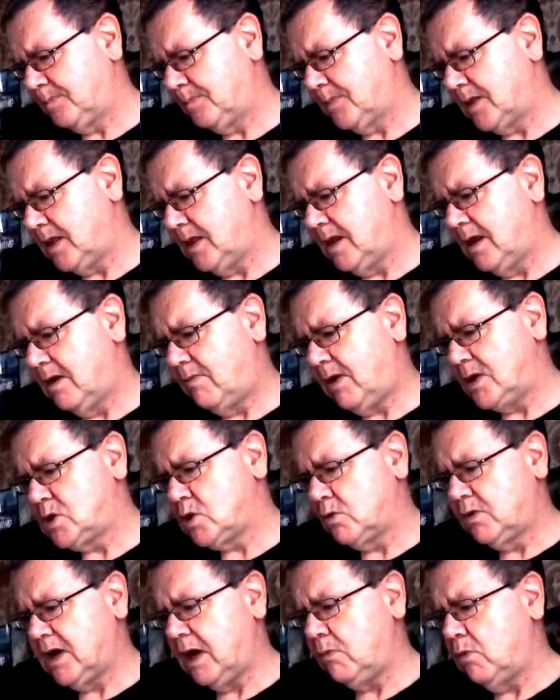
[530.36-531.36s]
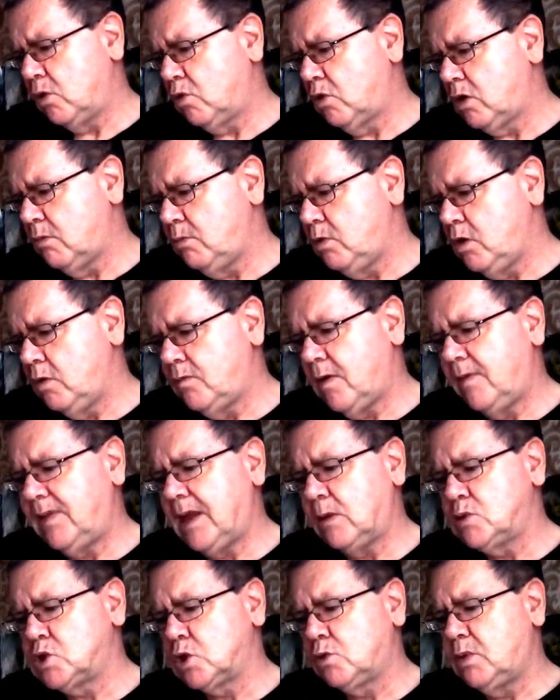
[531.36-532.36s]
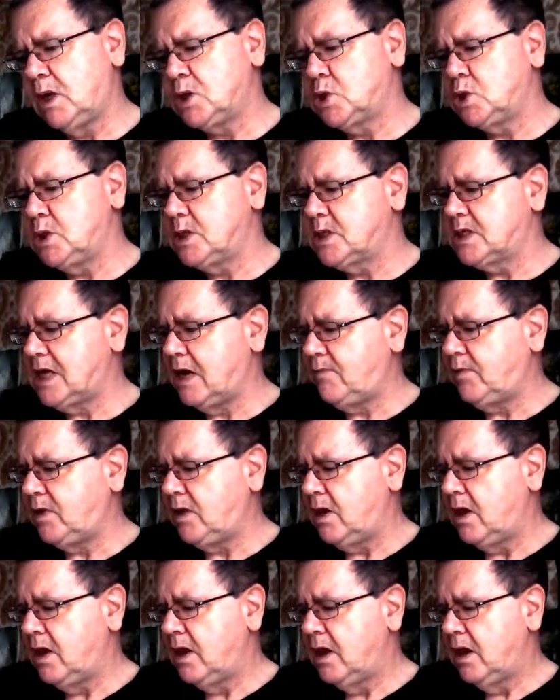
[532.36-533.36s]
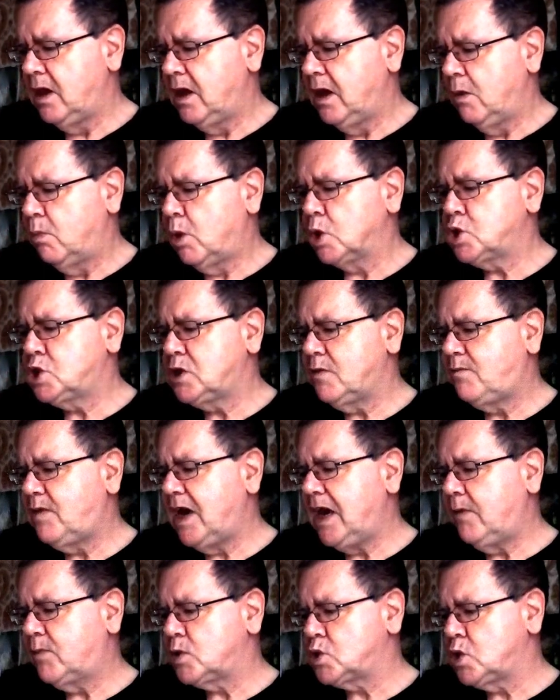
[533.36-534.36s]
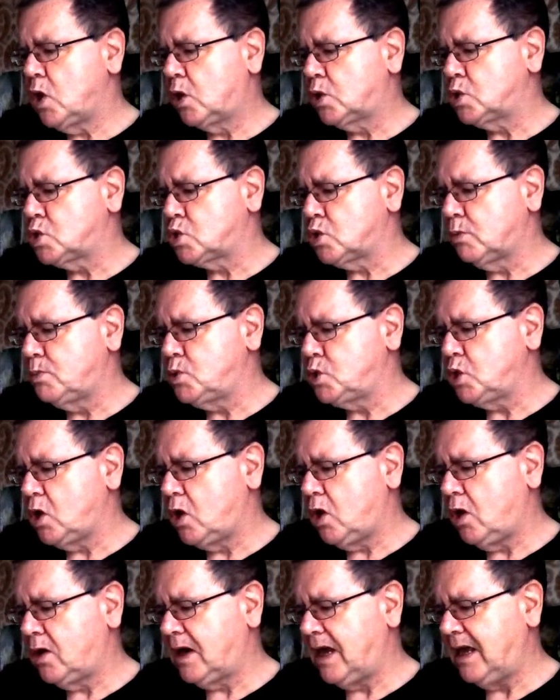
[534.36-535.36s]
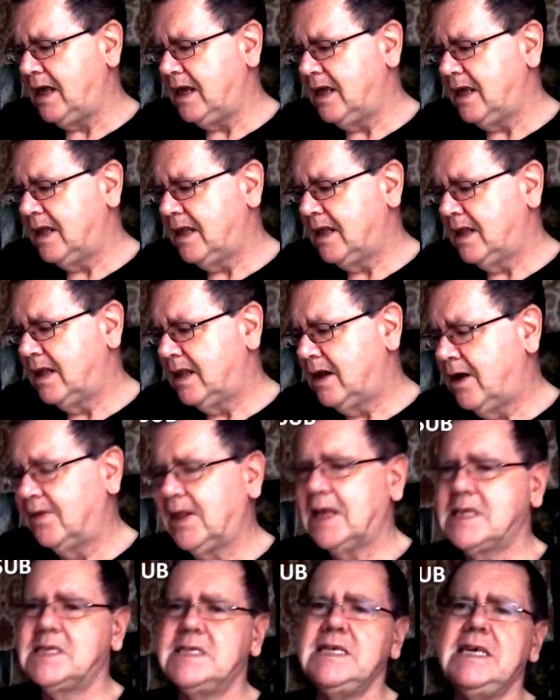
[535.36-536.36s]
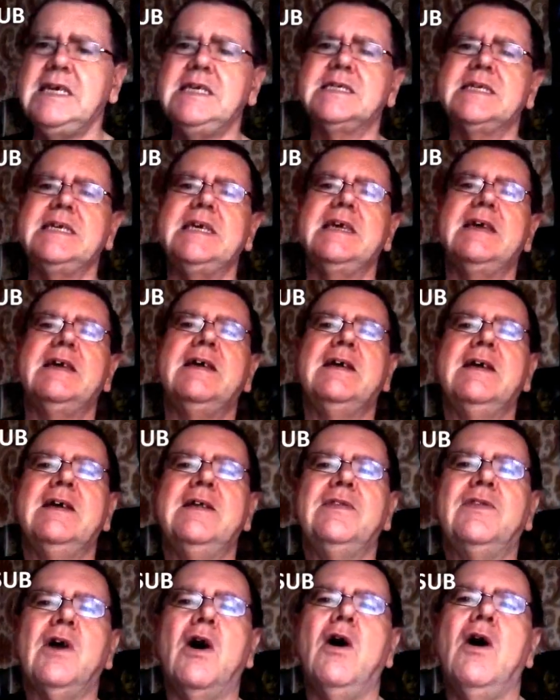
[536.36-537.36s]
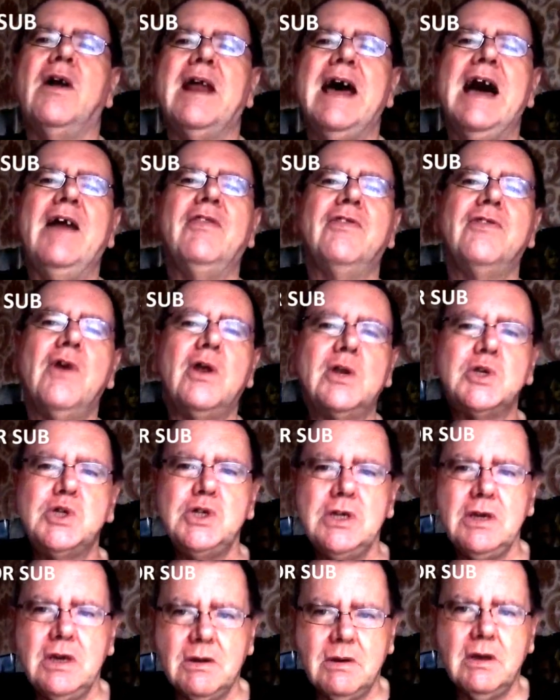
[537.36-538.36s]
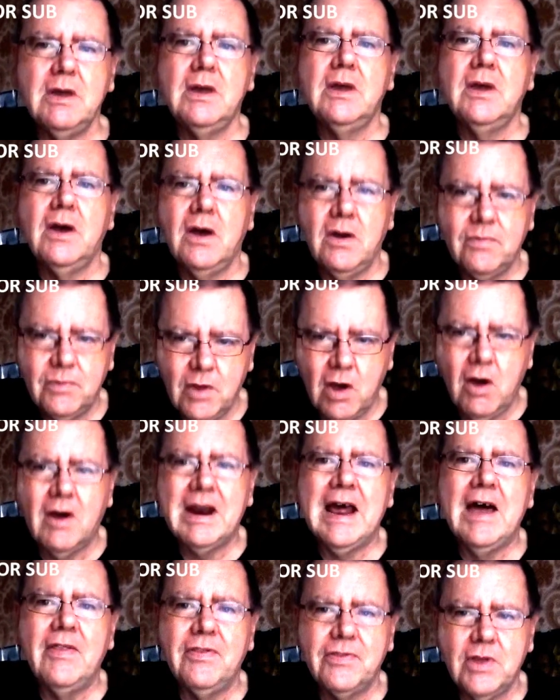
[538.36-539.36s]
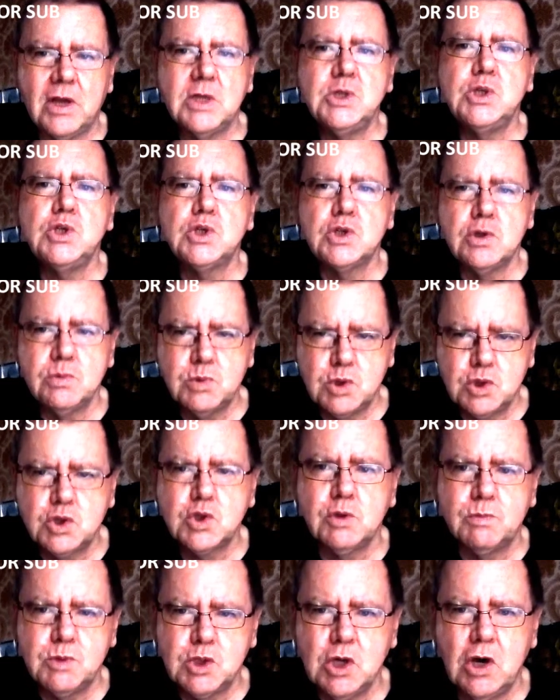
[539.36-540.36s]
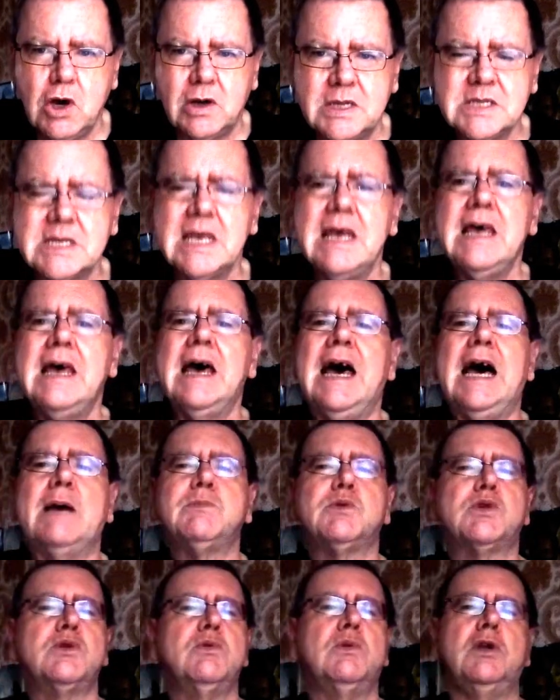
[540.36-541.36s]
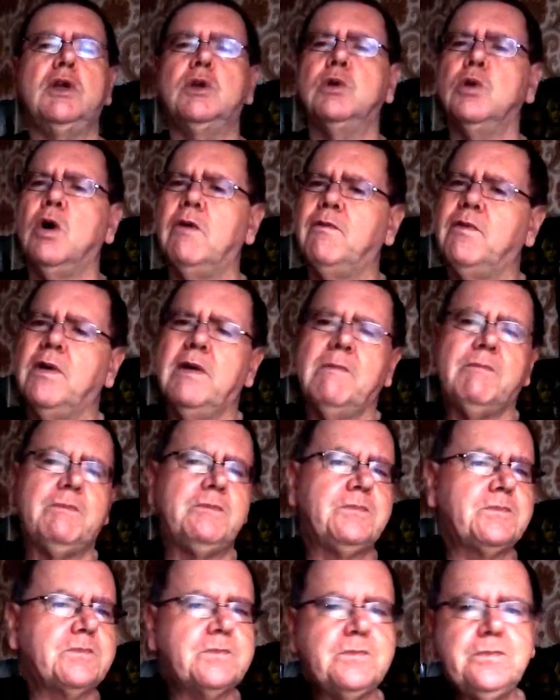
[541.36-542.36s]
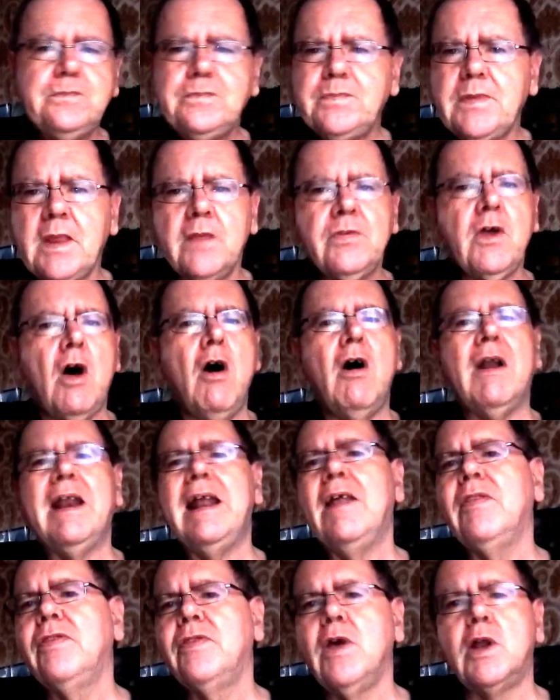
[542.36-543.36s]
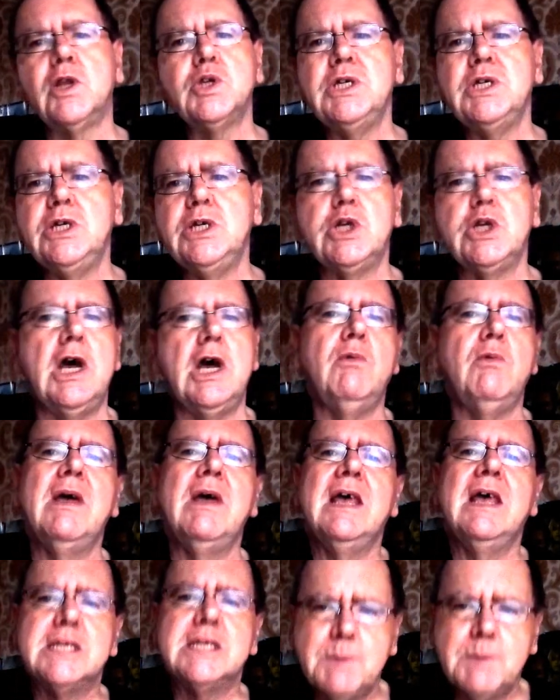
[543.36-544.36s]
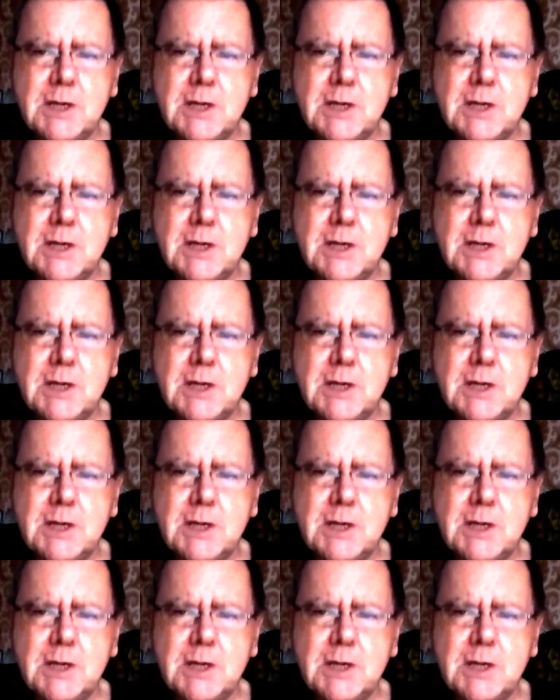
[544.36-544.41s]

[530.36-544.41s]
Right, okay, we're going to move on now to question seven. What's your favourite horror subgenre? Oh, that's easy. The horror anthology subgenres. I absolutely love the horror anthologies, especially